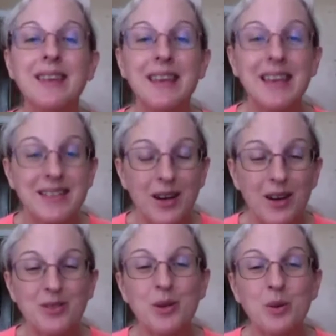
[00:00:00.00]
He's
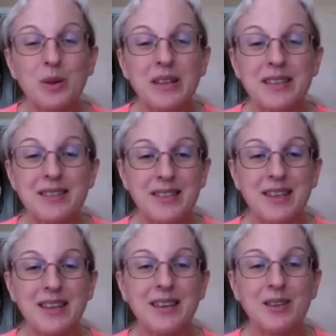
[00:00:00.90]
also
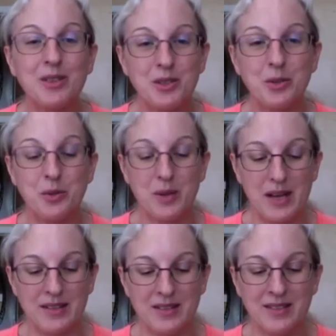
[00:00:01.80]
listening to
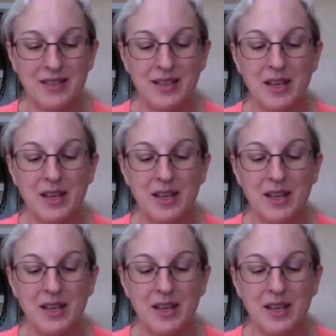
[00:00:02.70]
us.